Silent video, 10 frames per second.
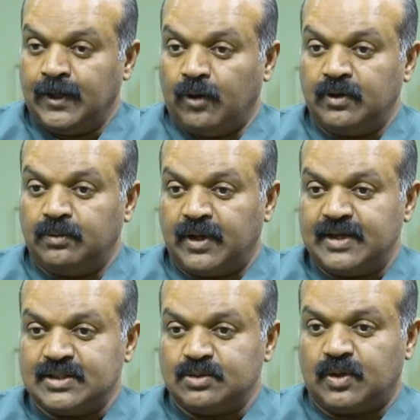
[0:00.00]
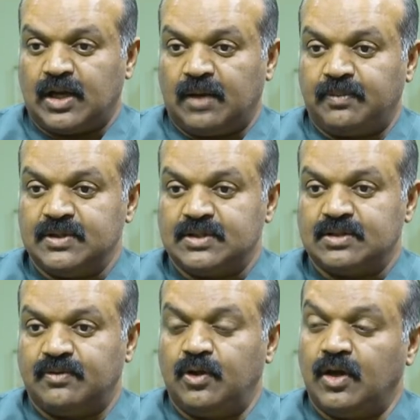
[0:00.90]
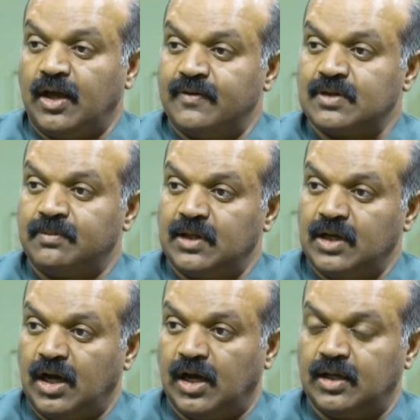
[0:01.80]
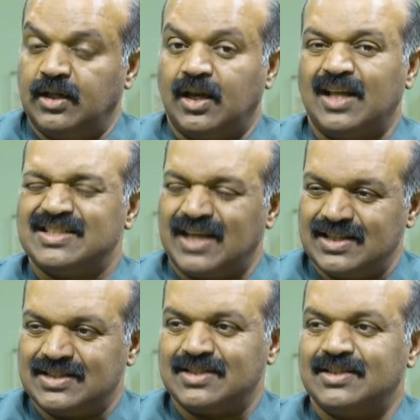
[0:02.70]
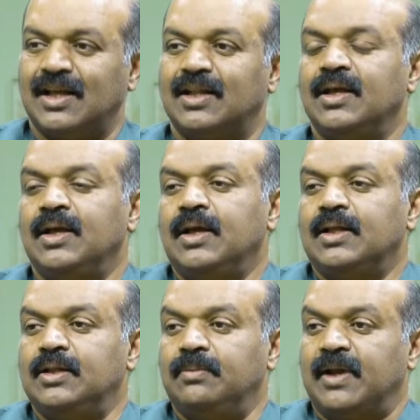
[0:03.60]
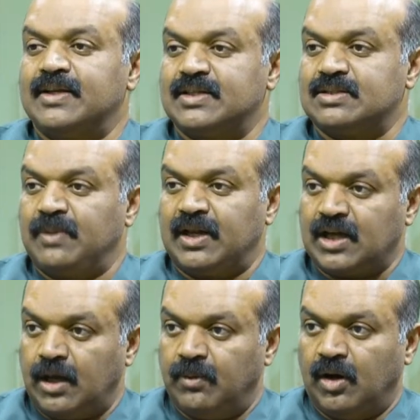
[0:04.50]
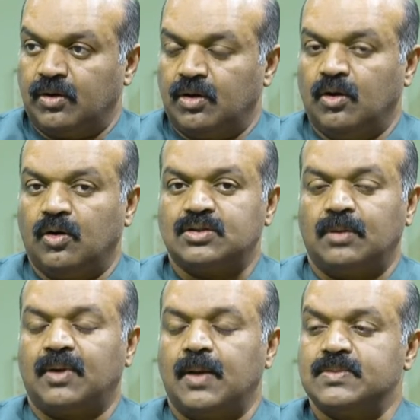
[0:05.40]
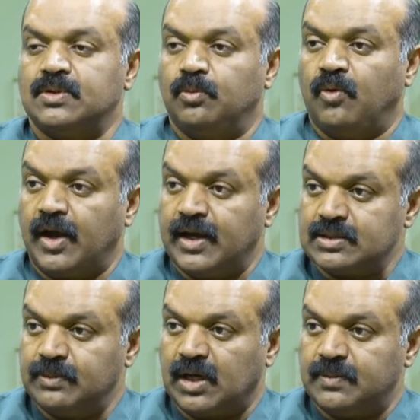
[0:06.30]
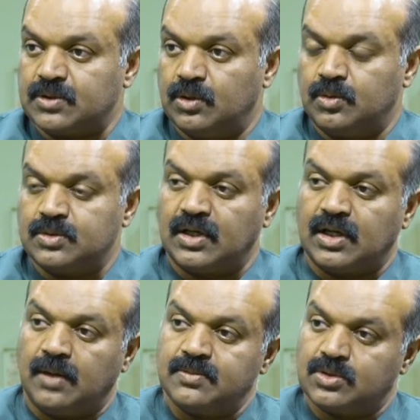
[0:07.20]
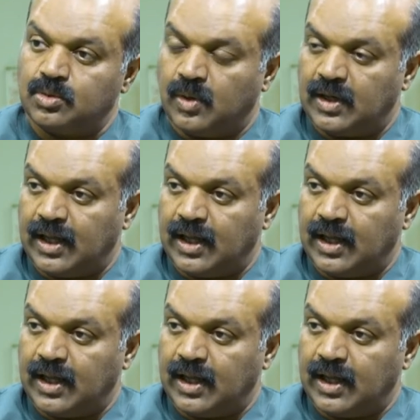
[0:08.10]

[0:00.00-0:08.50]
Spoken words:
Now with braces, what happens is when you have something hard, there are chances that the braces might come out, or sometimes the wires becomes loose and comes to one